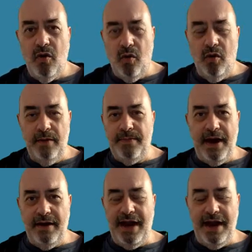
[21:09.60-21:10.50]
all
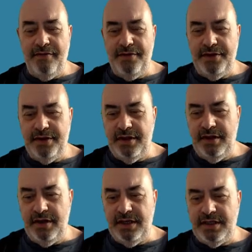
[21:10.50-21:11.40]
about everything that
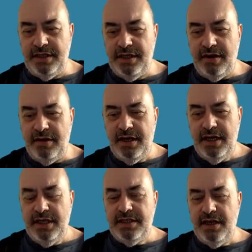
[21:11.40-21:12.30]
you need to do.
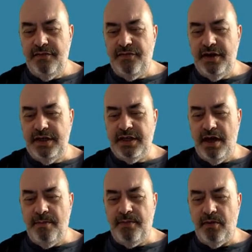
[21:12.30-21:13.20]
So, for
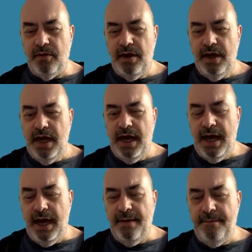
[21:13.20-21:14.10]
example,
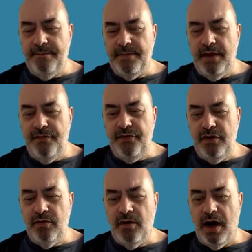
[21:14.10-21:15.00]
if
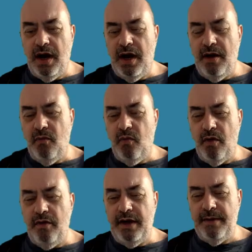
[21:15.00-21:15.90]
you are
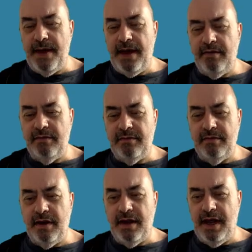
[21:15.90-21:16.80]
worried about
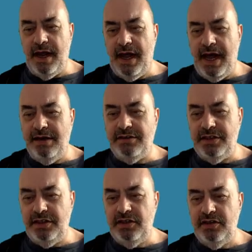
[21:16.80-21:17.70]
how
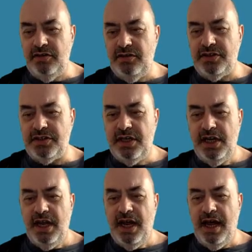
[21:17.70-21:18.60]
to use,
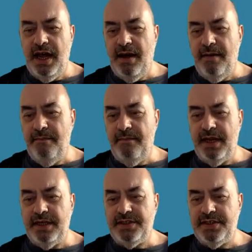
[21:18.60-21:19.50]

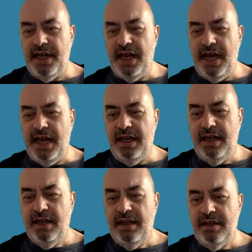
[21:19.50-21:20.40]
let's say,
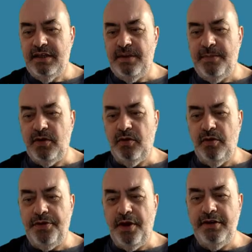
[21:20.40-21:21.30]
the topical
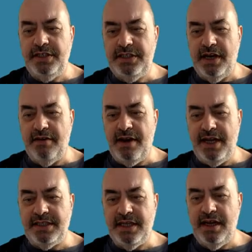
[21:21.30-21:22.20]
authority
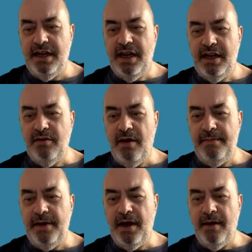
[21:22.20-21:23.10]
generator, and you
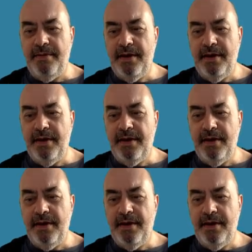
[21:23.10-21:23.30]
open it up,